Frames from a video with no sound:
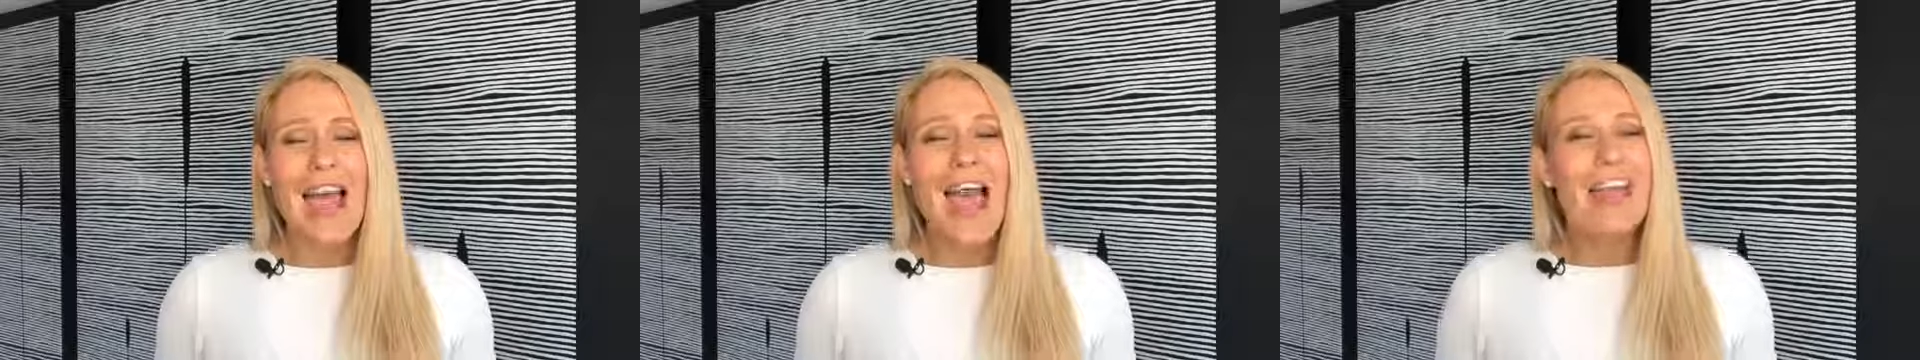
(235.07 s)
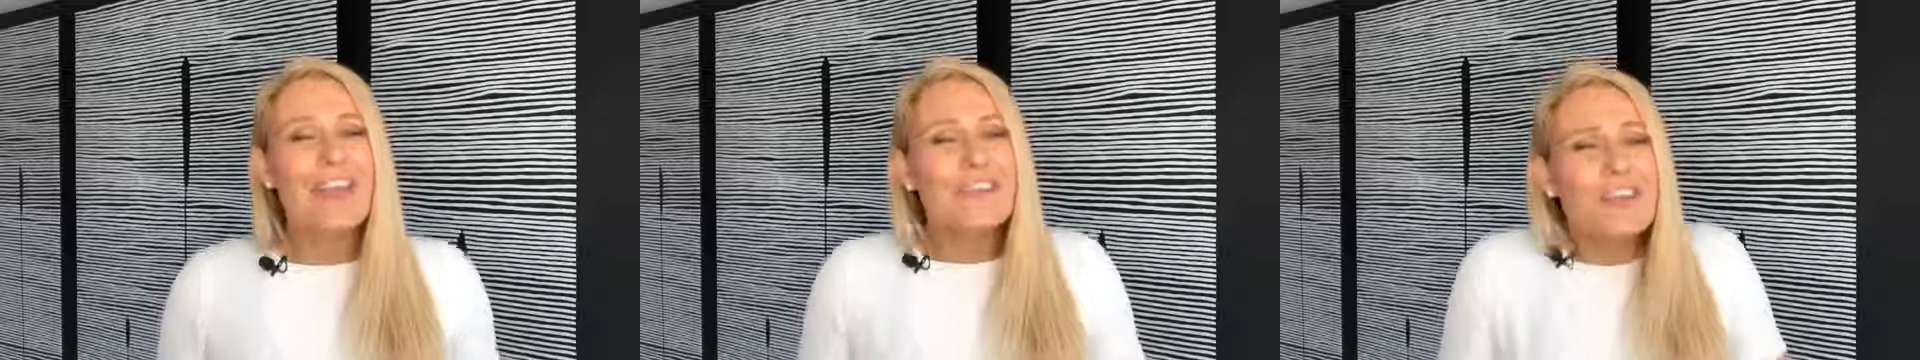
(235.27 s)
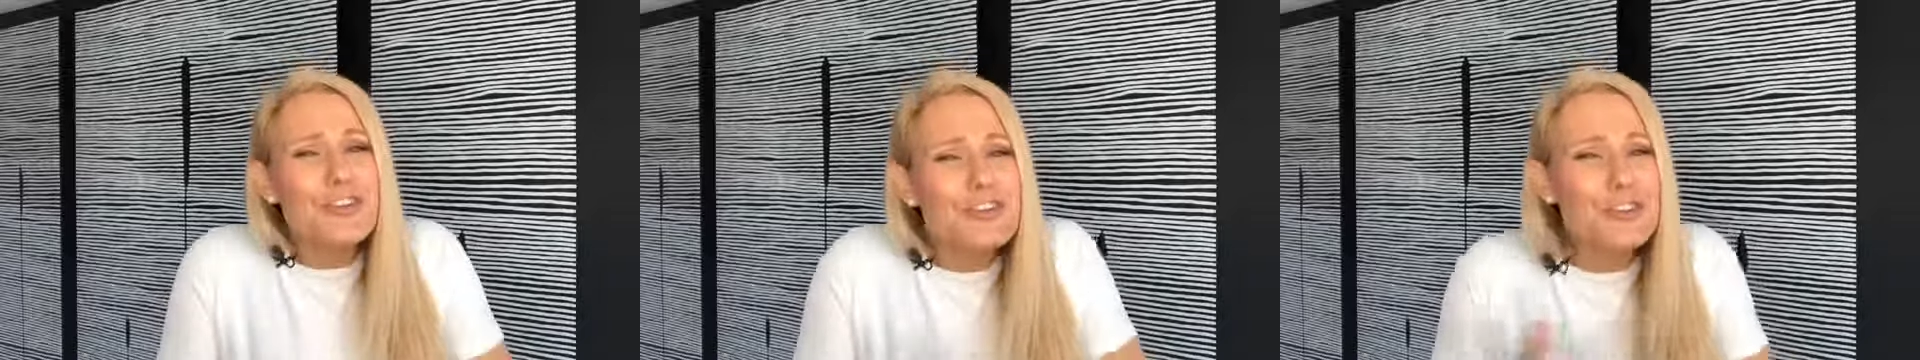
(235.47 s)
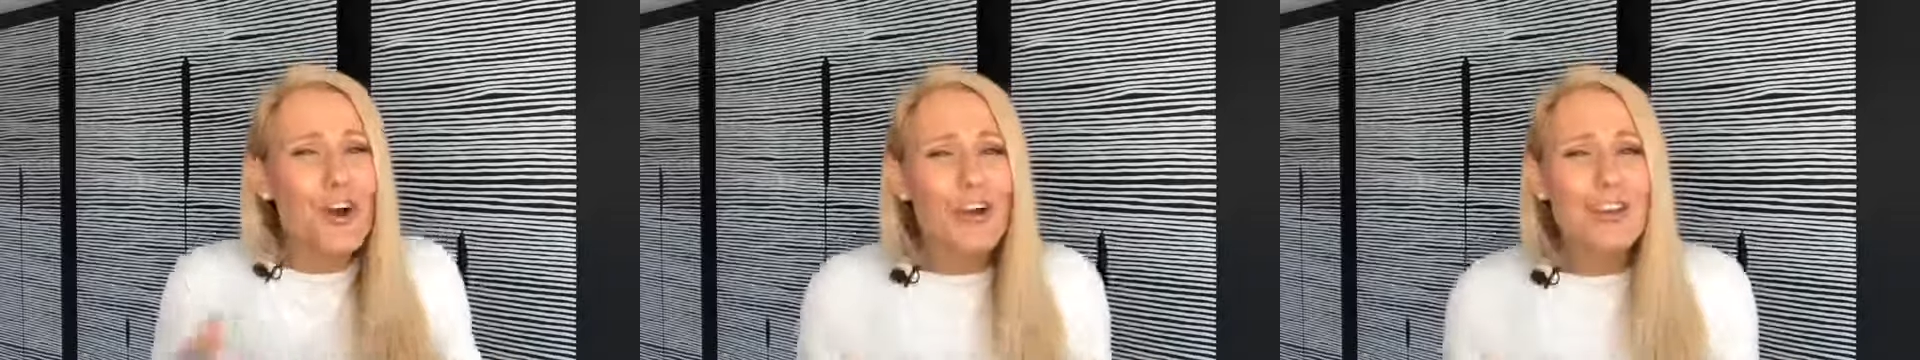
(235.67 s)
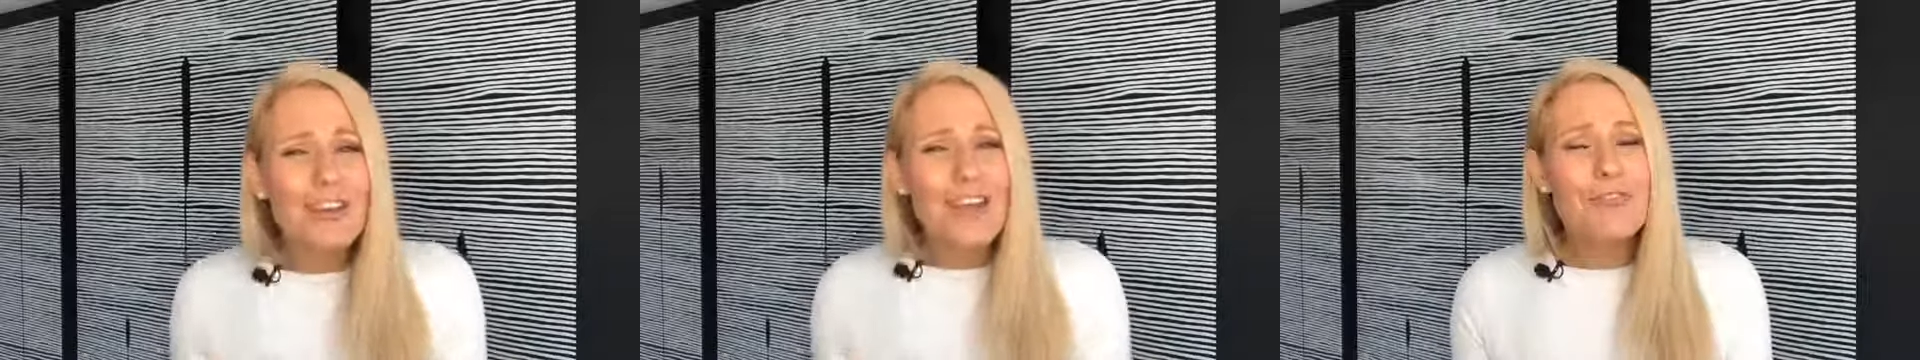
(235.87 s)
And if you
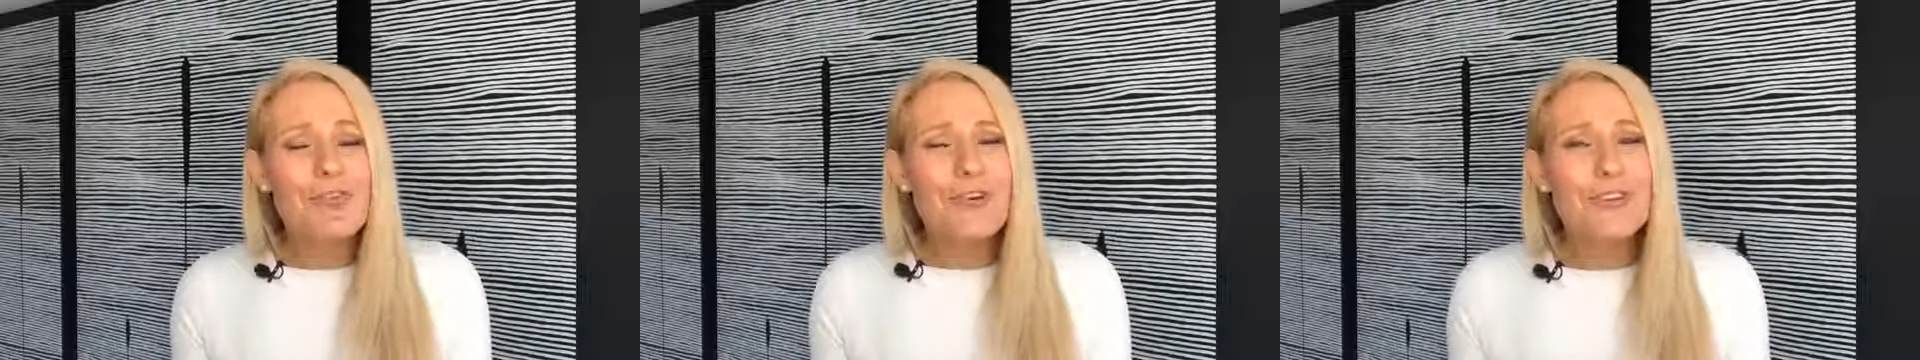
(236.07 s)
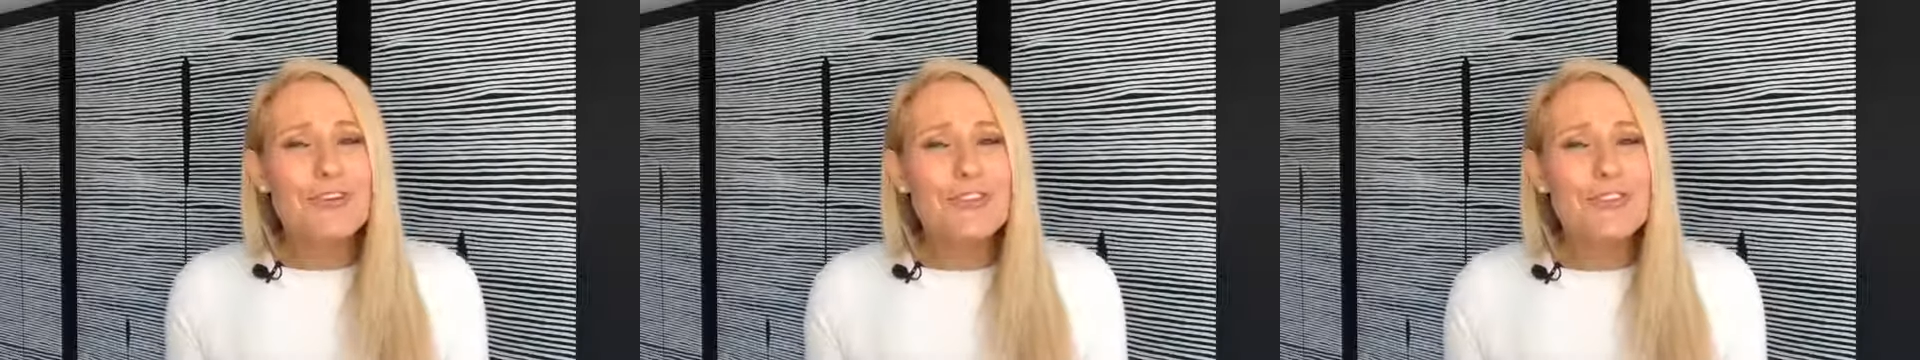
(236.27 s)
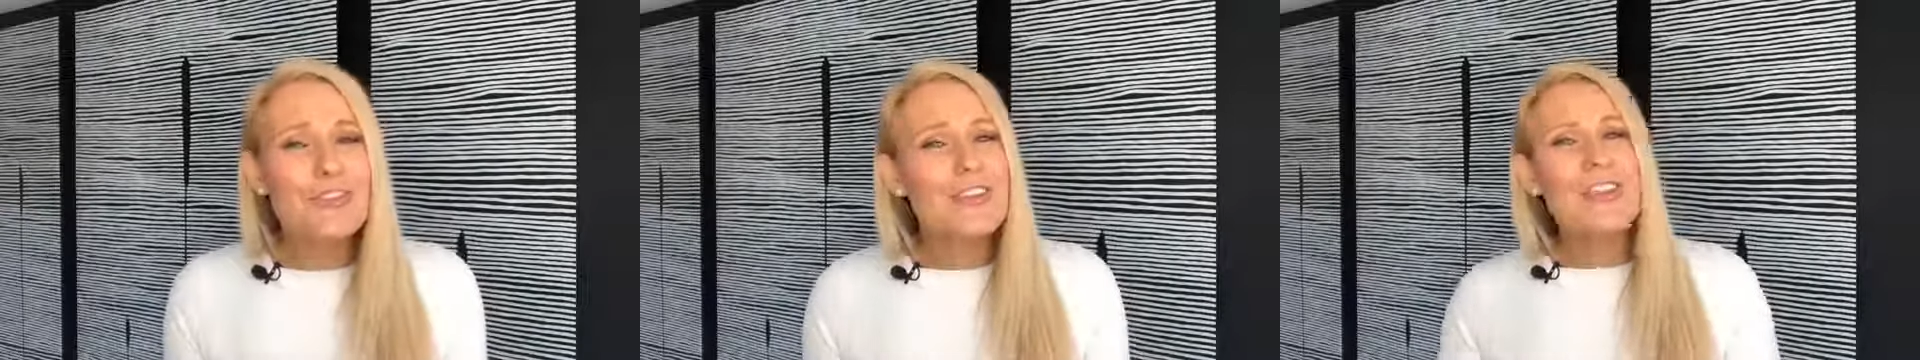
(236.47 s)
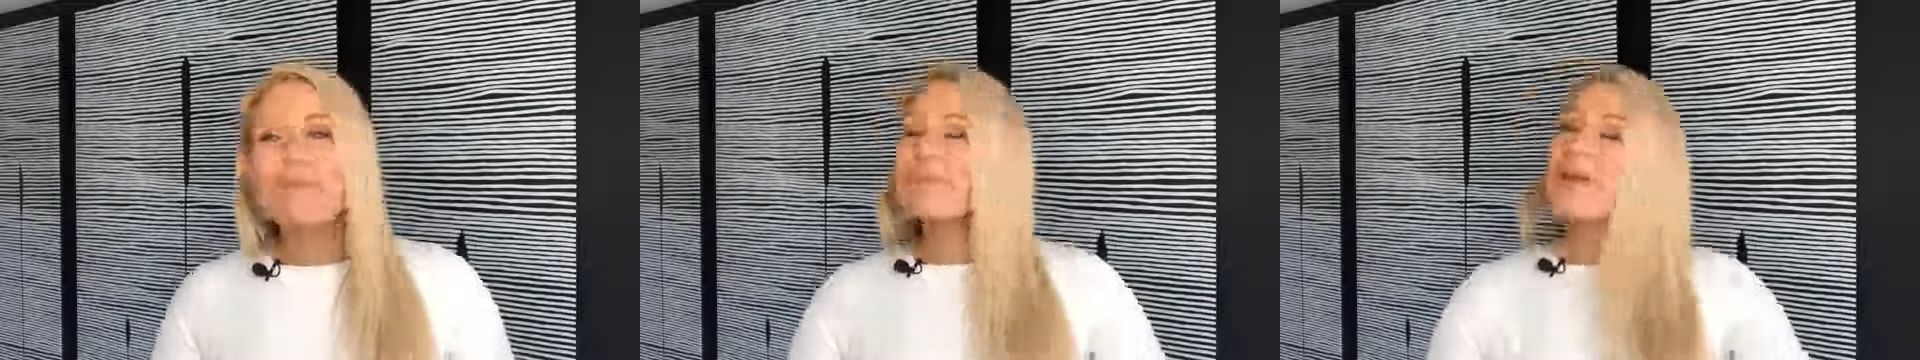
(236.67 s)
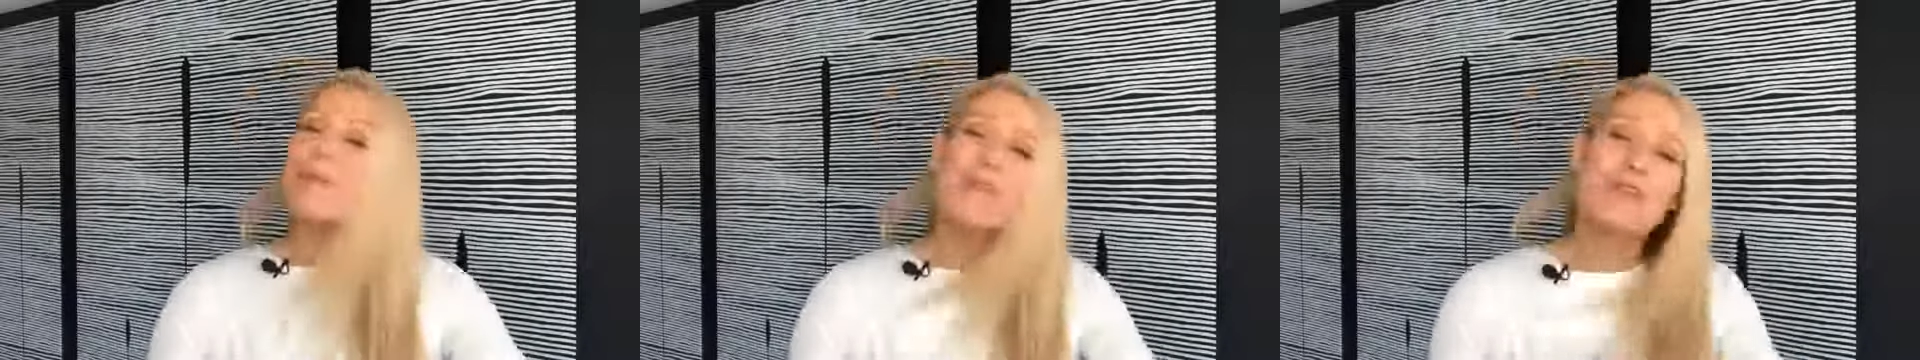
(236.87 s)
don't love what you do,
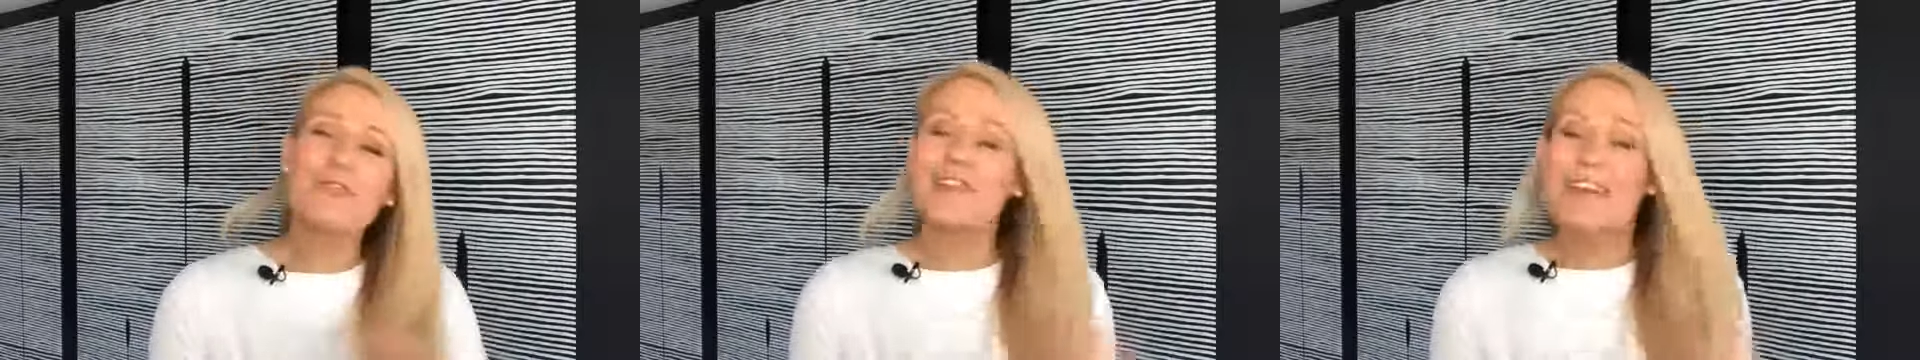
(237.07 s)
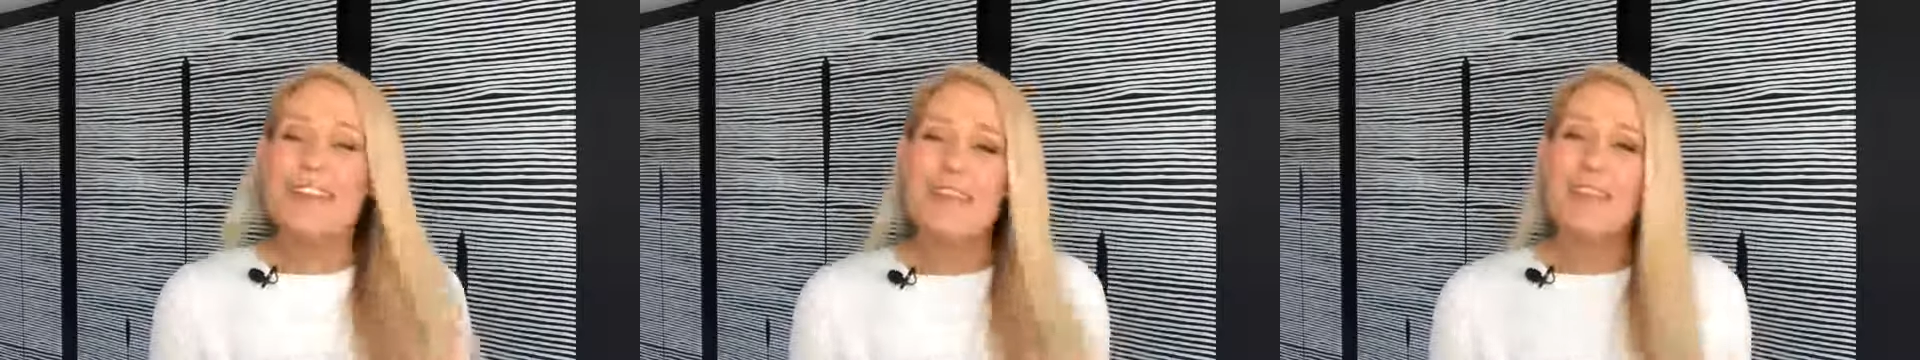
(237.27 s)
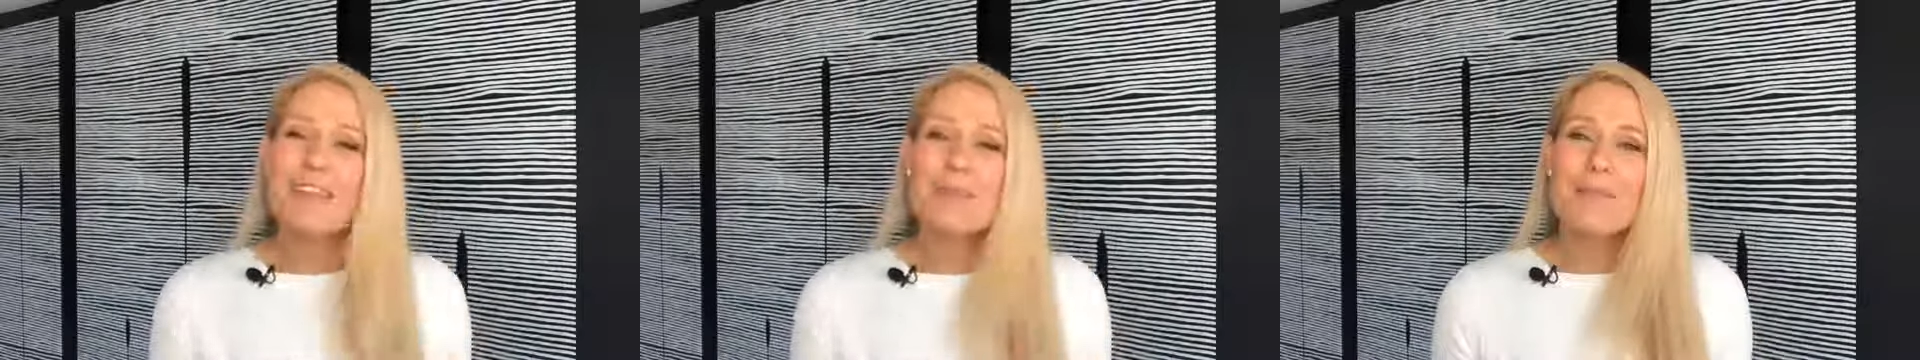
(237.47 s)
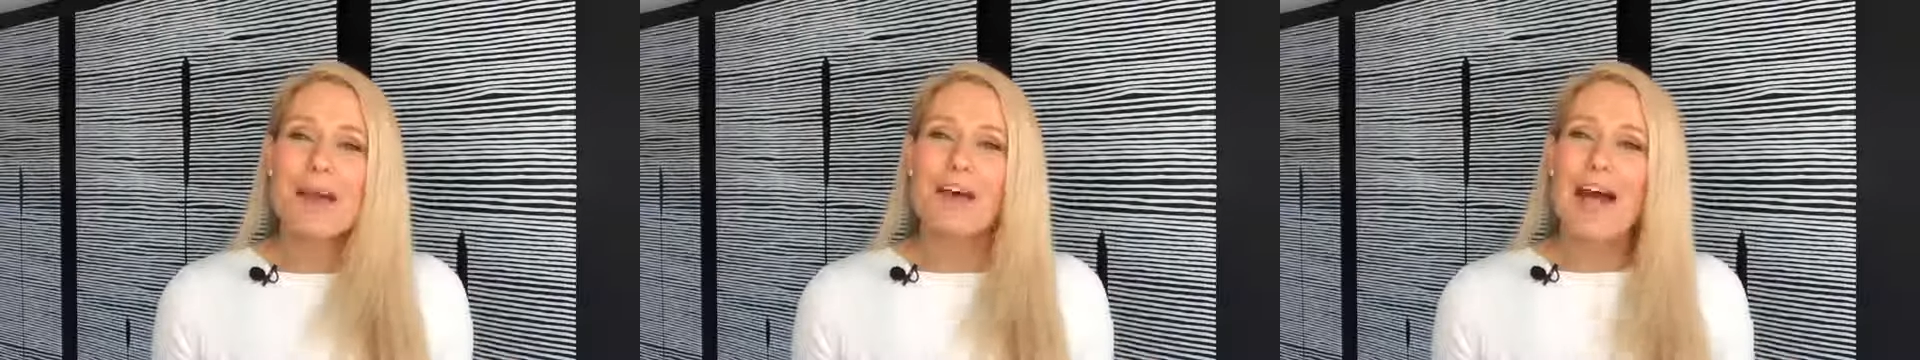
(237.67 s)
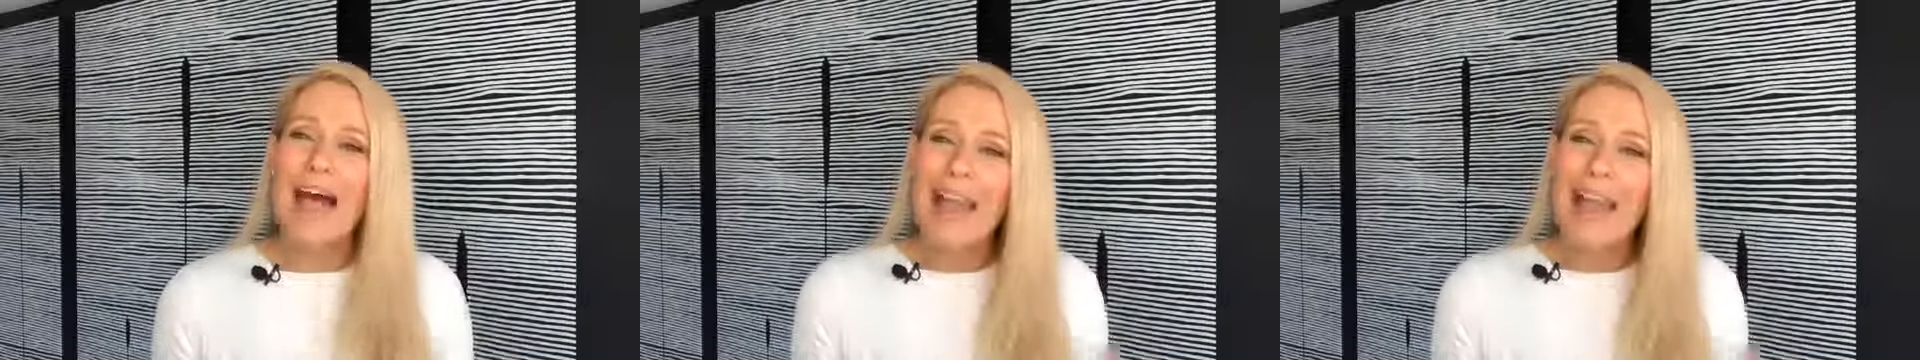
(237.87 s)
then maybe rethink about,